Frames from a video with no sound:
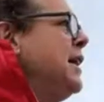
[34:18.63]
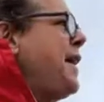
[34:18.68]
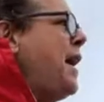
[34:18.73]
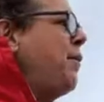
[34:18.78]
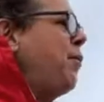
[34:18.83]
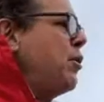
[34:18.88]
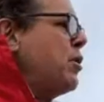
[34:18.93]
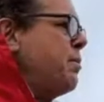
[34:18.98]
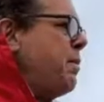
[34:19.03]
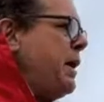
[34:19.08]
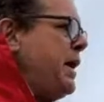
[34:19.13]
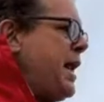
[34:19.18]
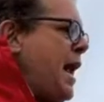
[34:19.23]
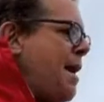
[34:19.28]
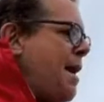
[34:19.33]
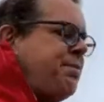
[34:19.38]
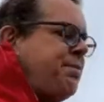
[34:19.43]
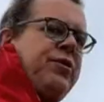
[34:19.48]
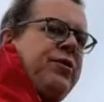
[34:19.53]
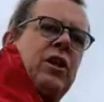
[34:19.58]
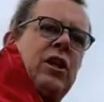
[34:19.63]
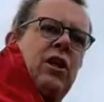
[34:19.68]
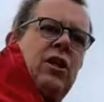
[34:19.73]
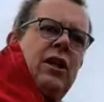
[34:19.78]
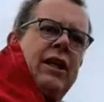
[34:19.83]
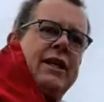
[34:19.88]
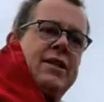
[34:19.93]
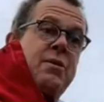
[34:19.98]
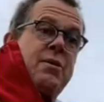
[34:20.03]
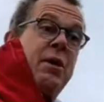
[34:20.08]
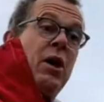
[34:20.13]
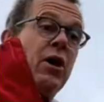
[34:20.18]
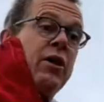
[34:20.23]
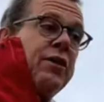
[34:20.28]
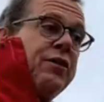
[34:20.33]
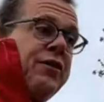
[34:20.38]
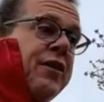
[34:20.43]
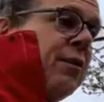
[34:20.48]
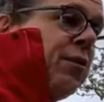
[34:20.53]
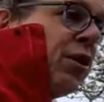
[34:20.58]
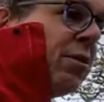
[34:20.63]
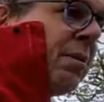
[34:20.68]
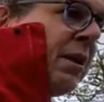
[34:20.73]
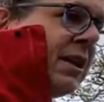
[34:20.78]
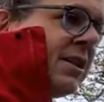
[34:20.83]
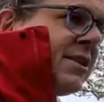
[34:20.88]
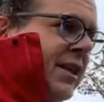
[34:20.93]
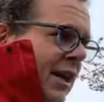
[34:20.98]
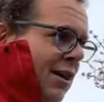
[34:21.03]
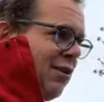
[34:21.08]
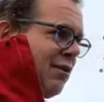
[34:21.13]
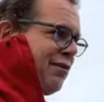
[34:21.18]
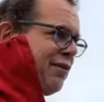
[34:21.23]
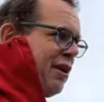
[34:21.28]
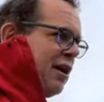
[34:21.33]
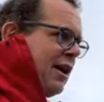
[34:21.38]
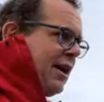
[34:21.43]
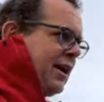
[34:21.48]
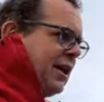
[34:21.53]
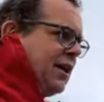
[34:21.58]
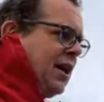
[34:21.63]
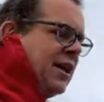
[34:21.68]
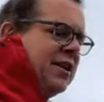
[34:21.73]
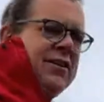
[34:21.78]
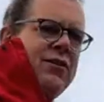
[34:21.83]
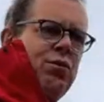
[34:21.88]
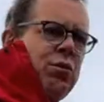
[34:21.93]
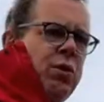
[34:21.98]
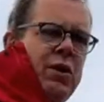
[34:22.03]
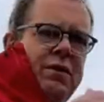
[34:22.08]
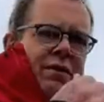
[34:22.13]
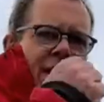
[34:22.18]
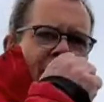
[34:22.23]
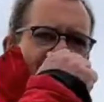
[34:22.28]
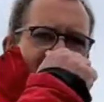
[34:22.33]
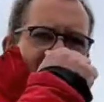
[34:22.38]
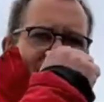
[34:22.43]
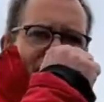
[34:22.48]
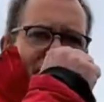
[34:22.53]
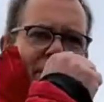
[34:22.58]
That would have been absolutely, to be honest, that would have been terrifying. I just wouldn't have done it.